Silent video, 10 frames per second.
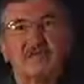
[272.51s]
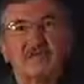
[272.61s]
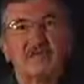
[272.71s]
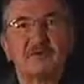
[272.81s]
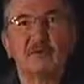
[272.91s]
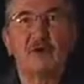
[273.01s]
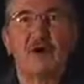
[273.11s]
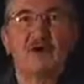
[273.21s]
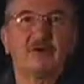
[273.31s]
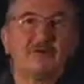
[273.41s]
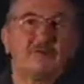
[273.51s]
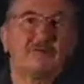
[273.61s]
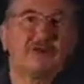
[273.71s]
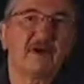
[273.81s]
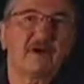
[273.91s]
tested our water
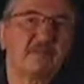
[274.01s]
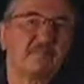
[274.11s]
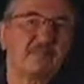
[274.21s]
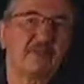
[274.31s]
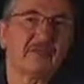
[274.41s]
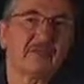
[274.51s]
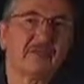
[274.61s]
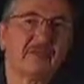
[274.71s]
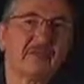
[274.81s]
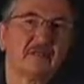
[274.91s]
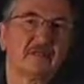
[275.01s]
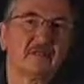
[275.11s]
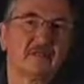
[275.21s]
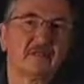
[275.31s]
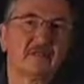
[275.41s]
using various methods: the
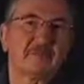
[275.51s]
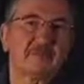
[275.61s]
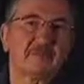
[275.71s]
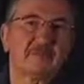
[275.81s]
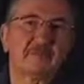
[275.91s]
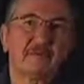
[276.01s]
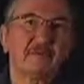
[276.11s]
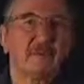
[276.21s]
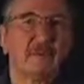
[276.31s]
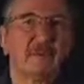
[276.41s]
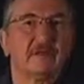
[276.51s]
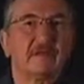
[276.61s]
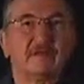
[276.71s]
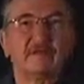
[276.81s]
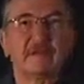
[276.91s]
litmus paper,
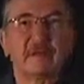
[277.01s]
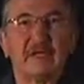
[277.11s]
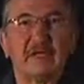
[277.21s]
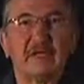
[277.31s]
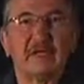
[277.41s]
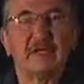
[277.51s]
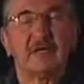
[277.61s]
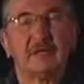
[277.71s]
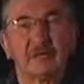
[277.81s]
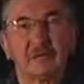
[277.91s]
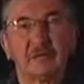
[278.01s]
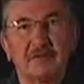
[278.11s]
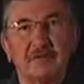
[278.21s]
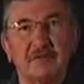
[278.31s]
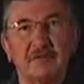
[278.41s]
test meter, and of course the
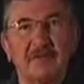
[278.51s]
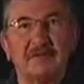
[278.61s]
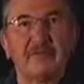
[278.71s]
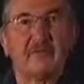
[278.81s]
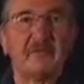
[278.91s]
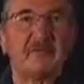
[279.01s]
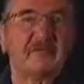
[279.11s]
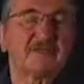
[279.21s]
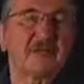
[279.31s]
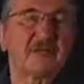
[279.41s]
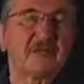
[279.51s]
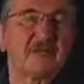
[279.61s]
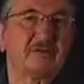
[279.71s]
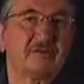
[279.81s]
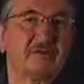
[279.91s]
third method would be to send it out
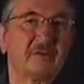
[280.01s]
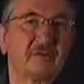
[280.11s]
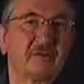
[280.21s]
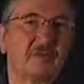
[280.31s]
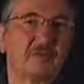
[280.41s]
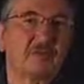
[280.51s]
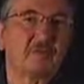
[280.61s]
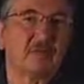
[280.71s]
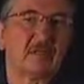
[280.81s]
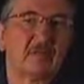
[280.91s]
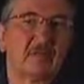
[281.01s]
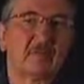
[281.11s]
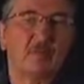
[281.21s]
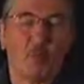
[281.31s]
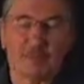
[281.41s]
to a commercial lab.
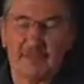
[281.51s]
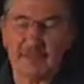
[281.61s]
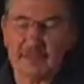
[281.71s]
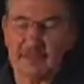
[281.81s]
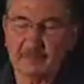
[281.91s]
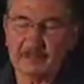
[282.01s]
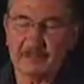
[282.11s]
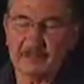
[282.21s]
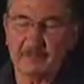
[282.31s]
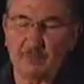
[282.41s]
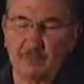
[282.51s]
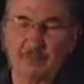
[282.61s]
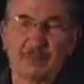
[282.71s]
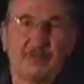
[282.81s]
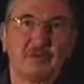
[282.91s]
But why is pH
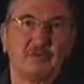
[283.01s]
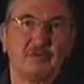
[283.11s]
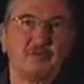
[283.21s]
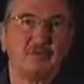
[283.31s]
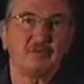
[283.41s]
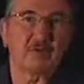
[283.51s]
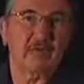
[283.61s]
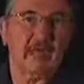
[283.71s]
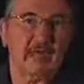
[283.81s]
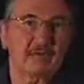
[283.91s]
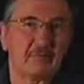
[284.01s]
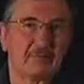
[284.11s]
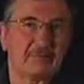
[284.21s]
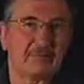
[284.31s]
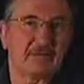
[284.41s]
important to us when we're going to add
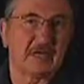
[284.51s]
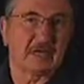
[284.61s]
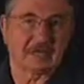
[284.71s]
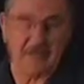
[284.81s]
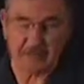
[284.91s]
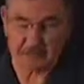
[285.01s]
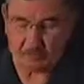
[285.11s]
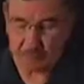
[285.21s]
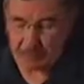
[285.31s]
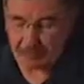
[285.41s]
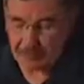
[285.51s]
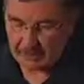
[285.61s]
pesticides to this water?